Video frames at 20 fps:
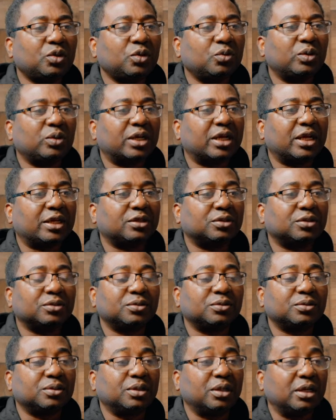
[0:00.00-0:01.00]
We can
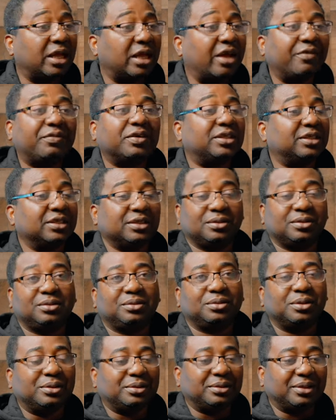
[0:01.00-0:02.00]
do everything.
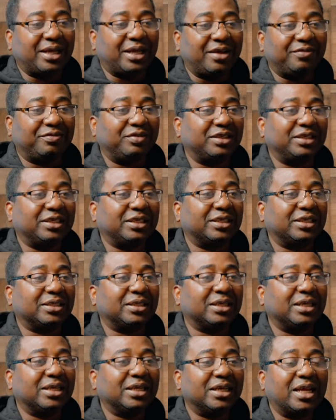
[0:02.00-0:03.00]

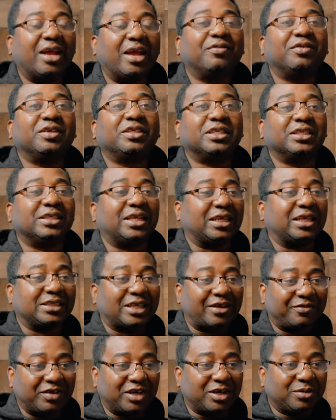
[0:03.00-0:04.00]
everything that's
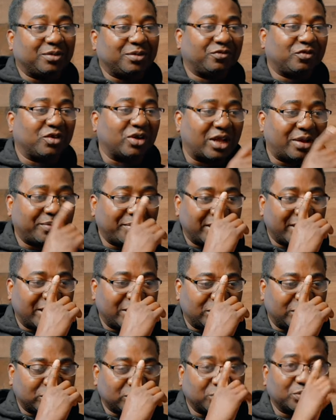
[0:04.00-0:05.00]
available for camera
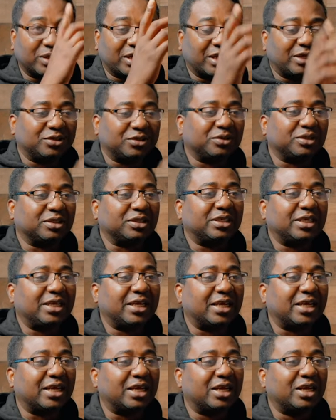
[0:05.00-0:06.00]
control, we can do it
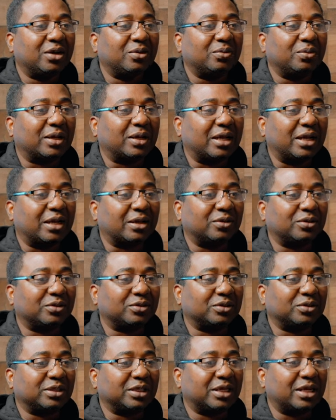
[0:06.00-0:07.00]
here. We can go
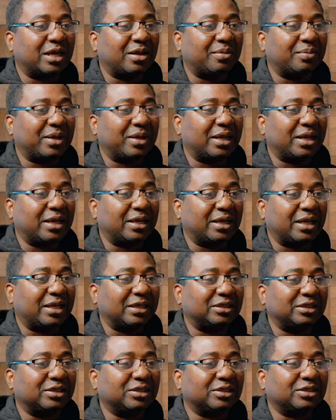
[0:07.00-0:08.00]
to the gamma and
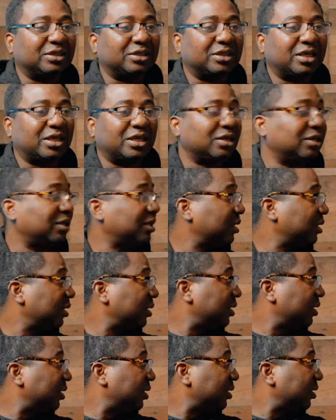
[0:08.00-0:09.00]
adjust the
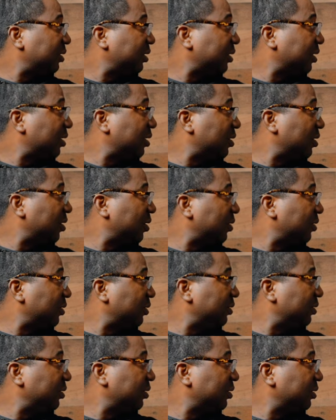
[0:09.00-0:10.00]

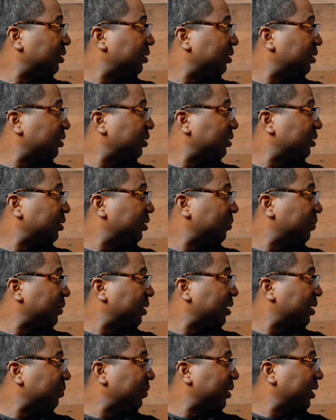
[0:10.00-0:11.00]
colors so we
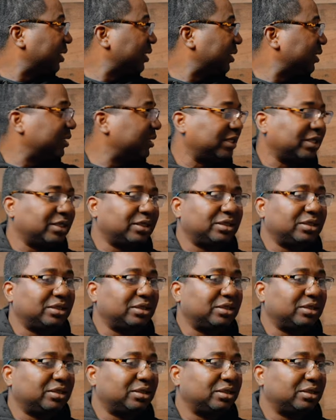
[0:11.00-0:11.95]
can make it tint.